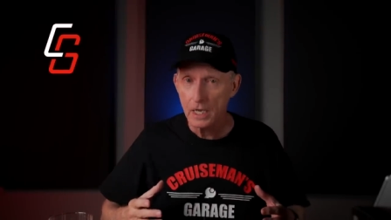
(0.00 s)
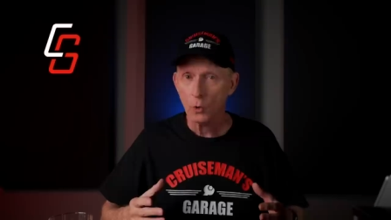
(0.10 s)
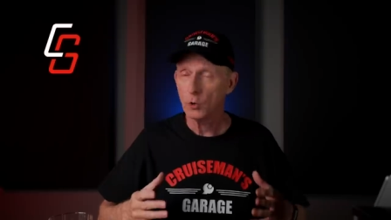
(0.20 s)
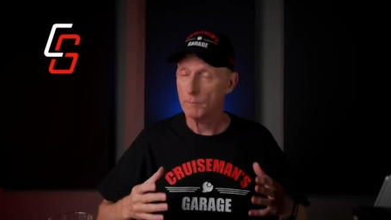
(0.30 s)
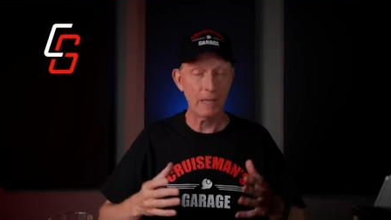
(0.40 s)

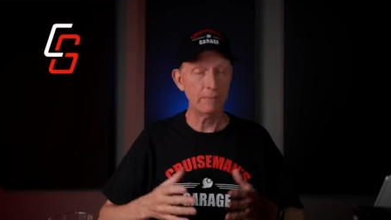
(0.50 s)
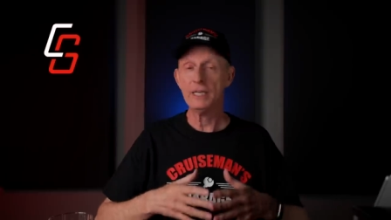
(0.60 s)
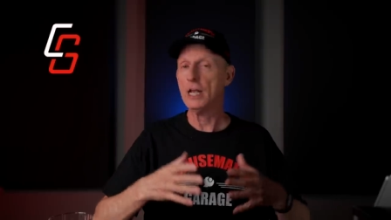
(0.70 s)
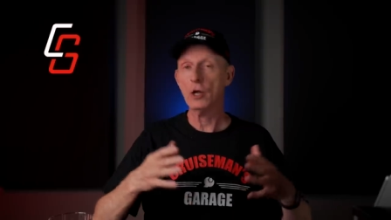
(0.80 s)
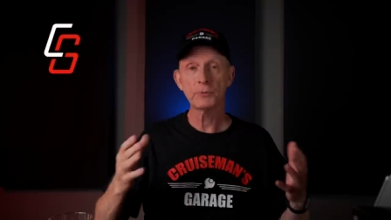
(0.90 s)
or maybe
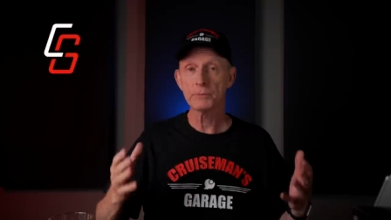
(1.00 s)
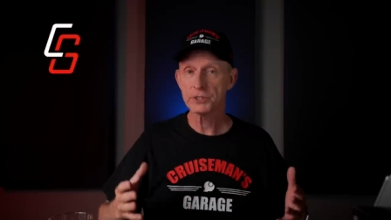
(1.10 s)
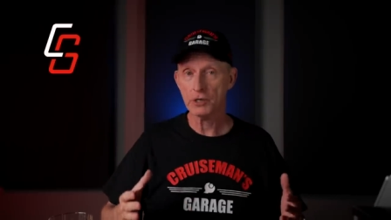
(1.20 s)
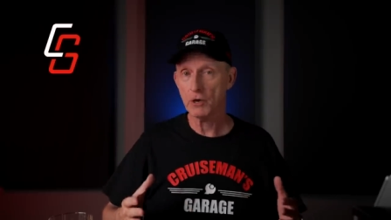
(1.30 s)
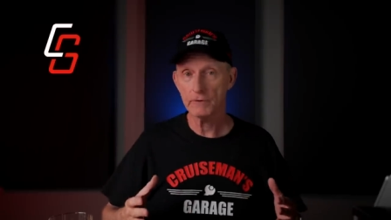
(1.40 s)
it helped them
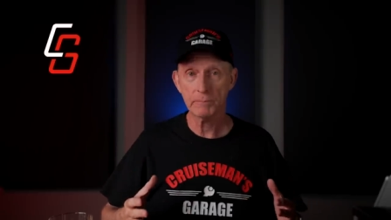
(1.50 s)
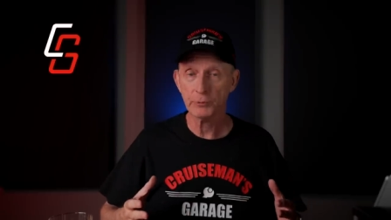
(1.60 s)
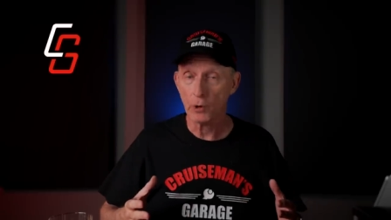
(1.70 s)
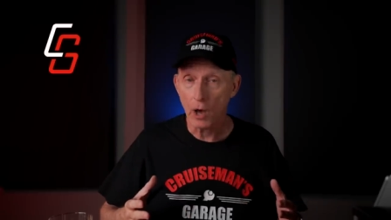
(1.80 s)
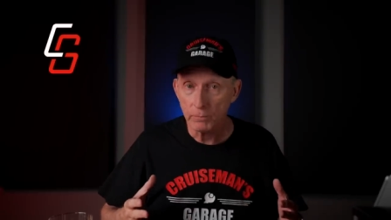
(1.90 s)
solve a
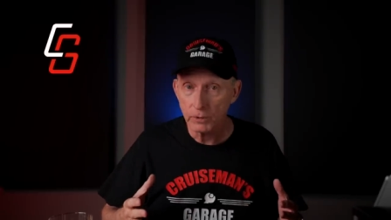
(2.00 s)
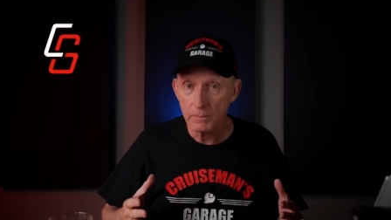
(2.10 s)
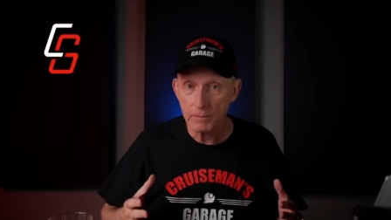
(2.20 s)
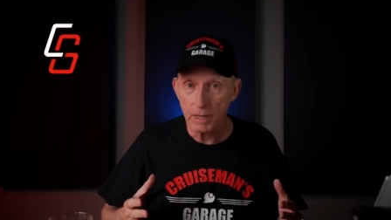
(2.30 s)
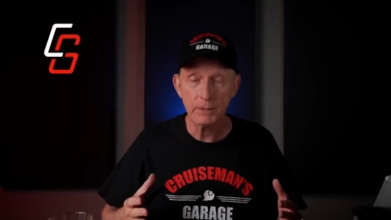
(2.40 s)

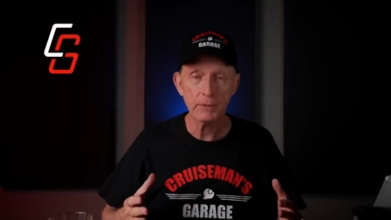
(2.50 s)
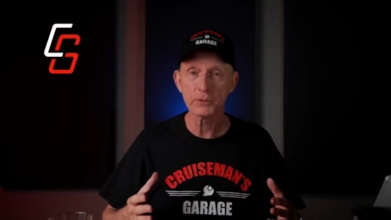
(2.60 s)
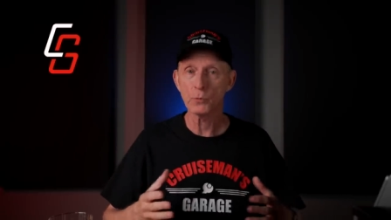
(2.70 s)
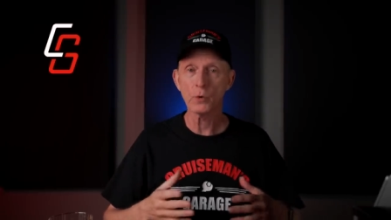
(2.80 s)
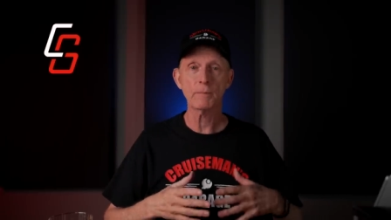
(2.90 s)
problem. Maybe it
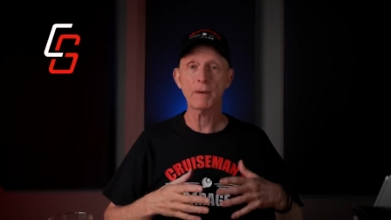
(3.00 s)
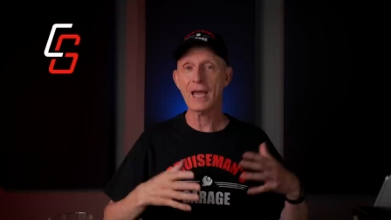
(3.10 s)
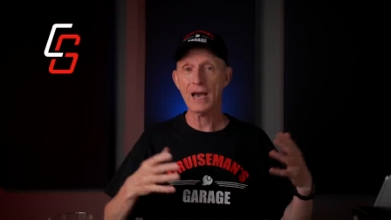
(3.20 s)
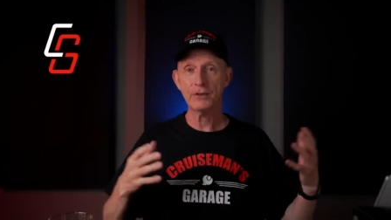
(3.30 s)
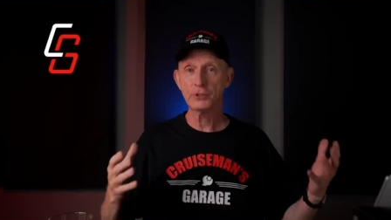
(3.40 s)
was one of my
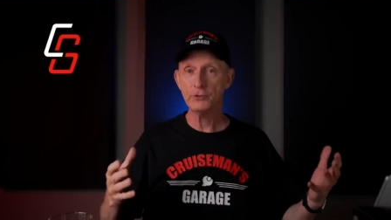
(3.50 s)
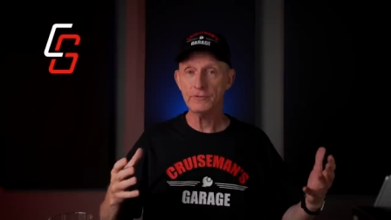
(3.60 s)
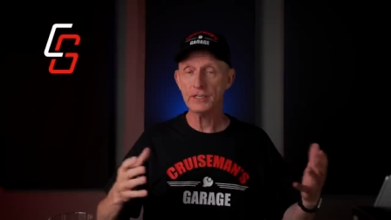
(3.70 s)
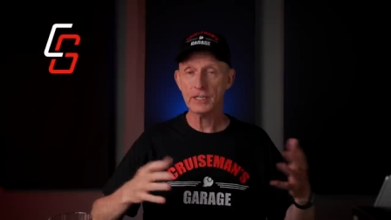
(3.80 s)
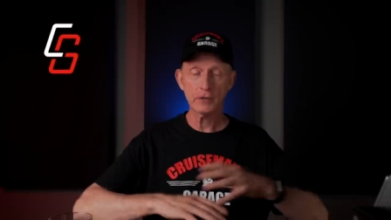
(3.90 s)
how to
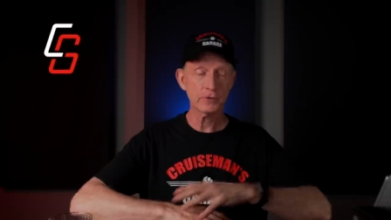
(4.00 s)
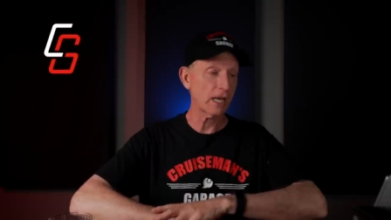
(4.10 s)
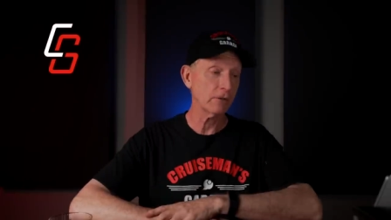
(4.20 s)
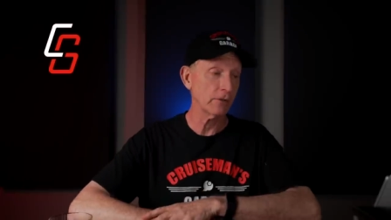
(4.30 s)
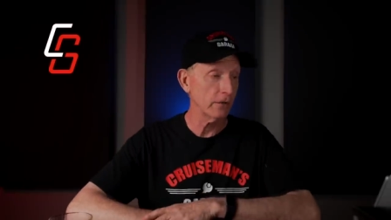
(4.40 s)
videos.
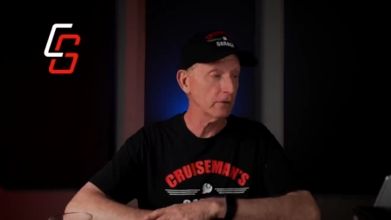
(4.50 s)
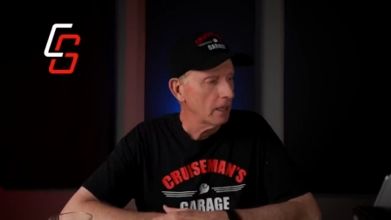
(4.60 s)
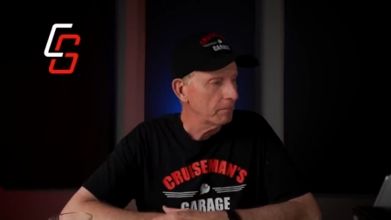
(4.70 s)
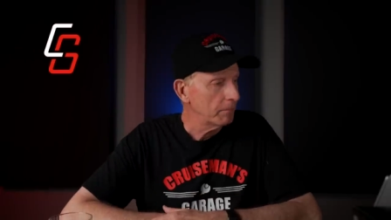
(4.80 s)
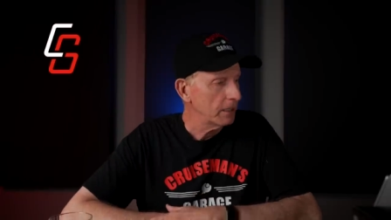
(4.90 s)
I don't know.
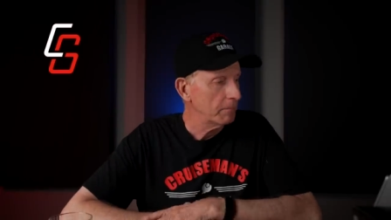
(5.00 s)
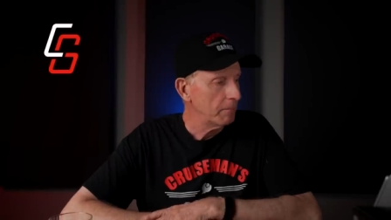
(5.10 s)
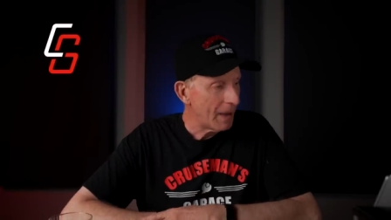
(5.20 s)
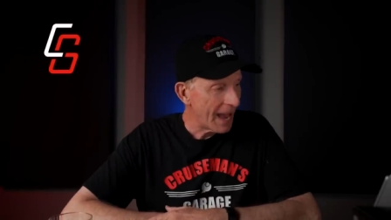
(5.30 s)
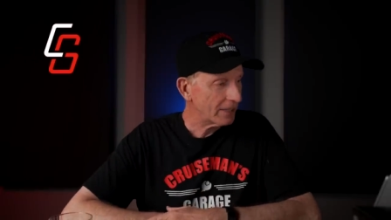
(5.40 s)

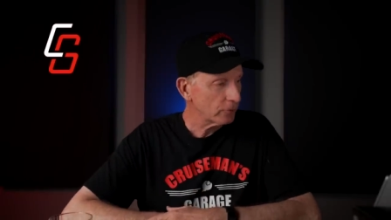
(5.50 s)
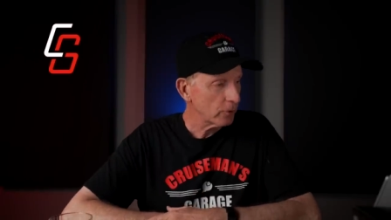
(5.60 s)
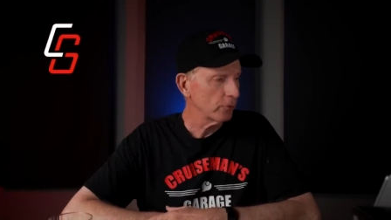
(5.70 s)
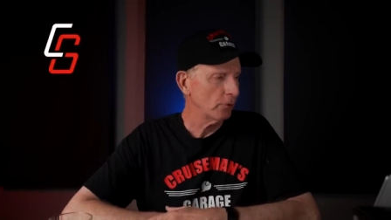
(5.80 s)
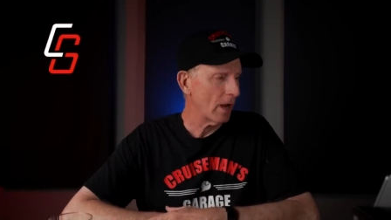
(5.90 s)
But
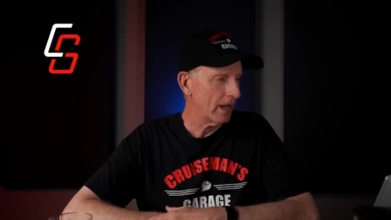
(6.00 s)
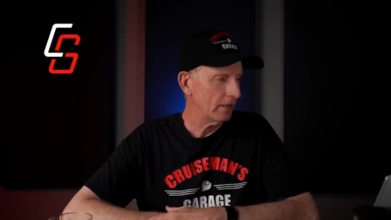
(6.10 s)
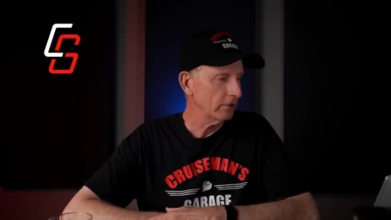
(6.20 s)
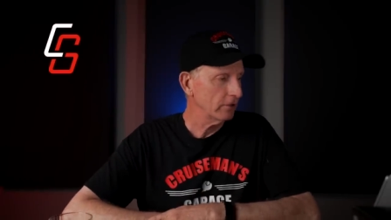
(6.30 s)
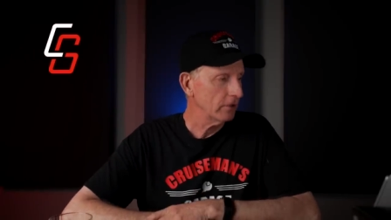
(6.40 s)
Backroad
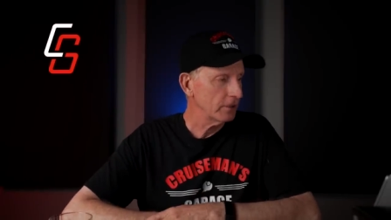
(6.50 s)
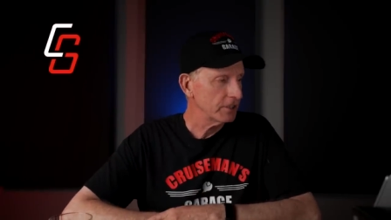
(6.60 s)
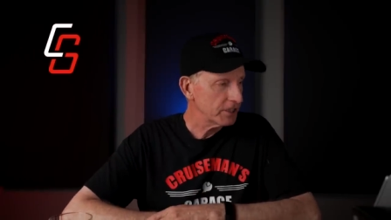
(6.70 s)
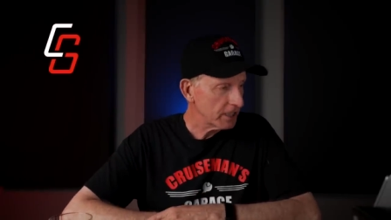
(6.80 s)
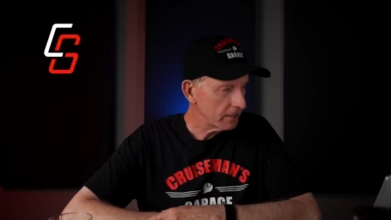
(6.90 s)
Rider
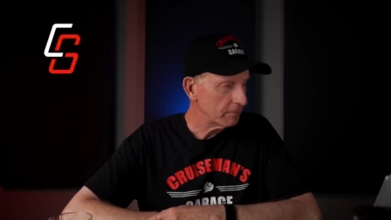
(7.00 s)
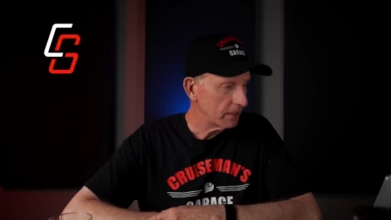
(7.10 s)
sent